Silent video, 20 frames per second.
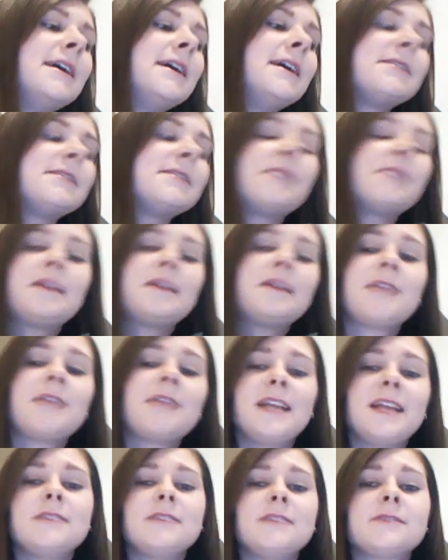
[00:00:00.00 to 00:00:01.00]
So I found that
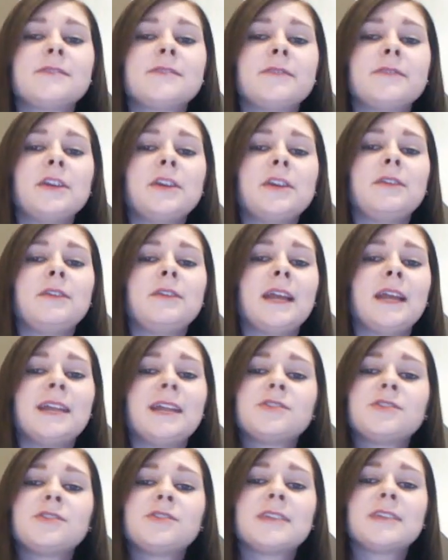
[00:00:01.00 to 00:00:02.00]
really useful for uni, and
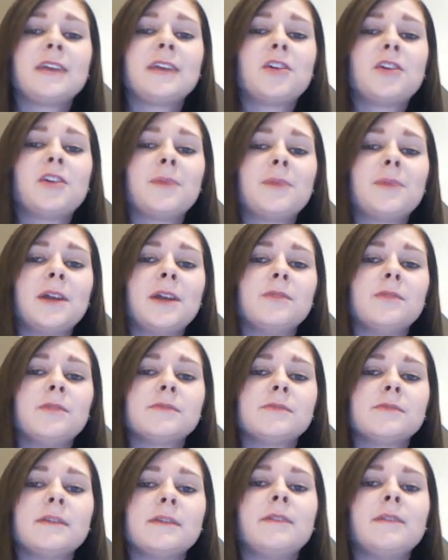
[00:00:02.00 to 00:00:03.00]
I just take all my
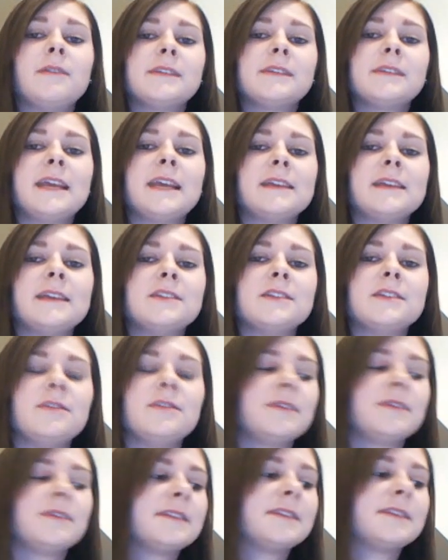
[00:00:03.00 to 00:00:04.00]
notes. If I take it to
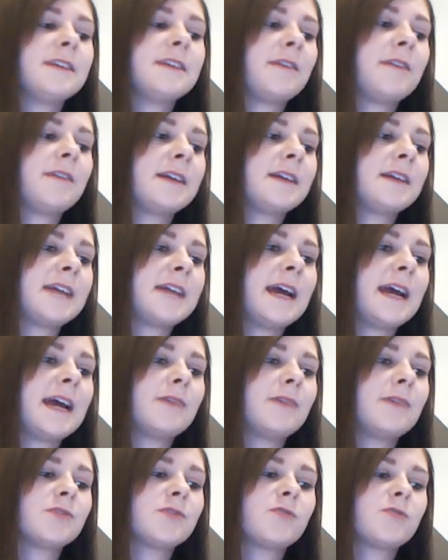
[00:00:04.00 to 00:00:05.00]
university on that day,
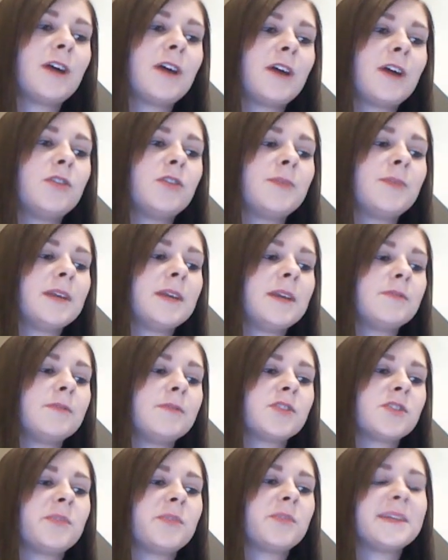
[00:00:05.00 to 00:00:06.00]
I'll just write all my
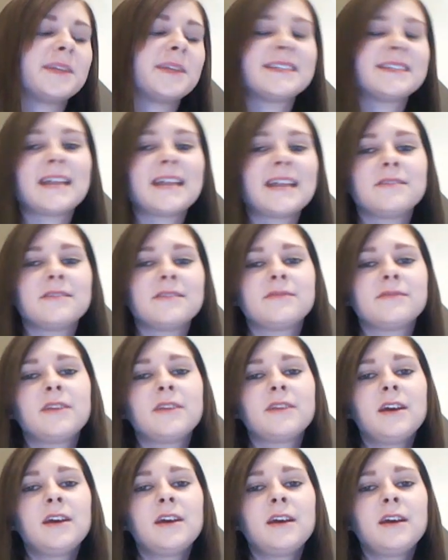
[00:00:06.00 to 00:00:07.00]
notes up instead of
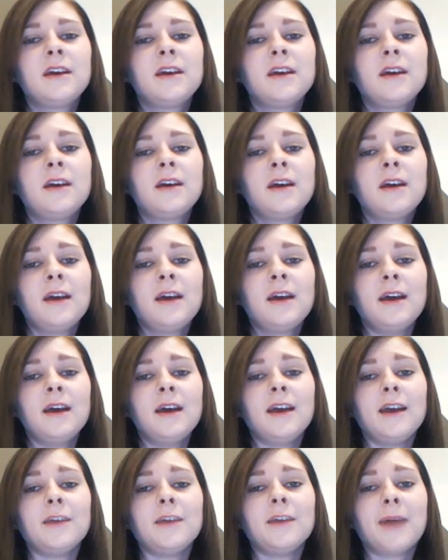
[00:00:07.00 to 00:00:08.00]

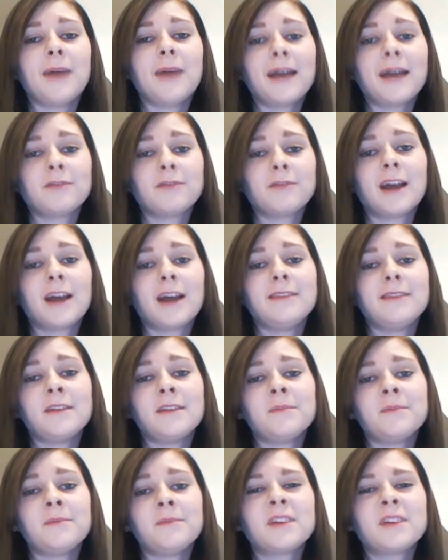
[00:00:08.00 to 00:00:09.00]
handwriting
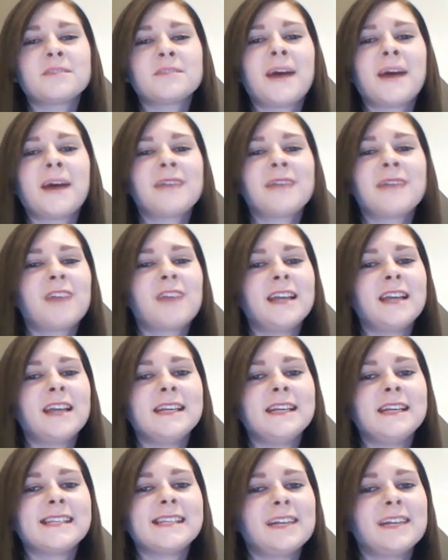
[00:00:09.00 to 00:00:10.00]
them, because my handwriting
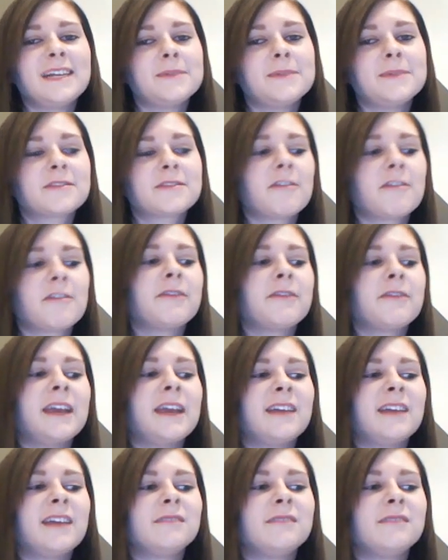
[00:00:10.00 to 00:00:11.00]
is a little bit scruffy
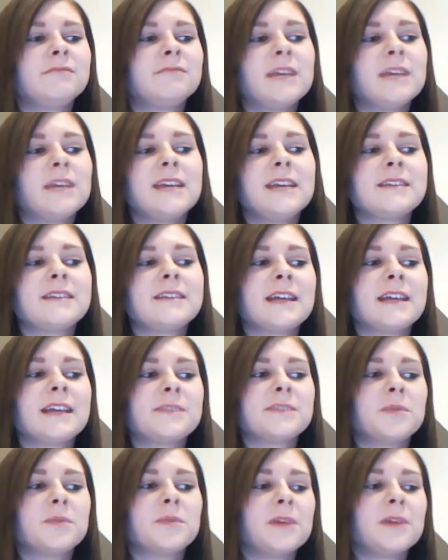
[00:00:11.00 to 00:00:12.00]
and it
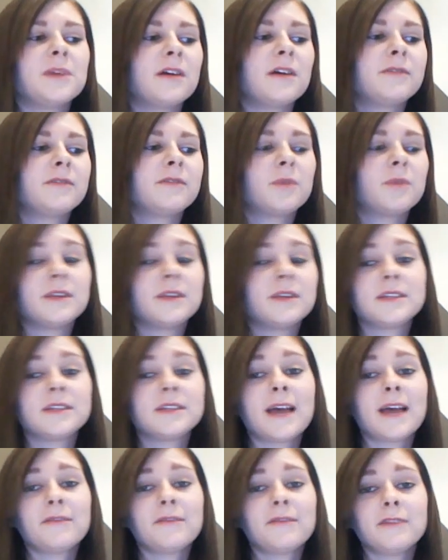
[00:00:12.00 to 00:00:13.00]
tends to put me off wanting
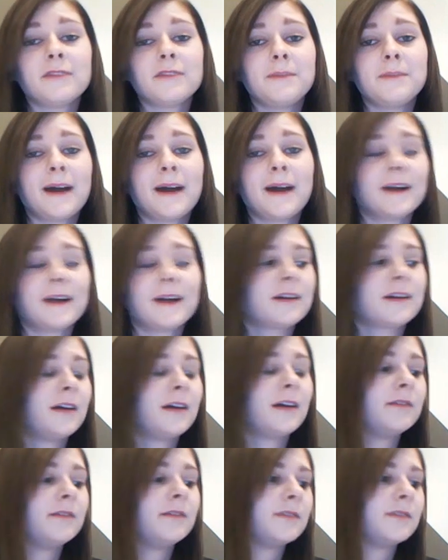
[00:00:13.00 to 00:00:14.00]
to ever read back
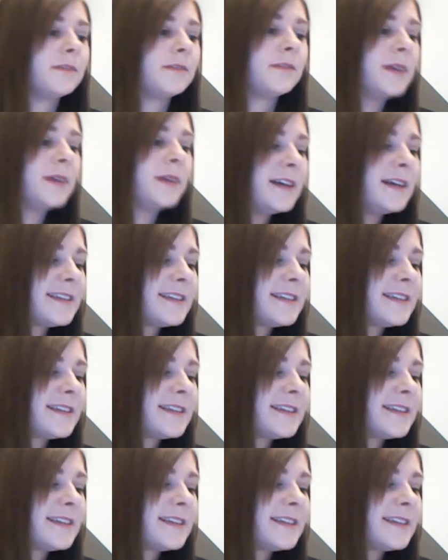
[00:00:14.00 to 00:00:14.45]
over them.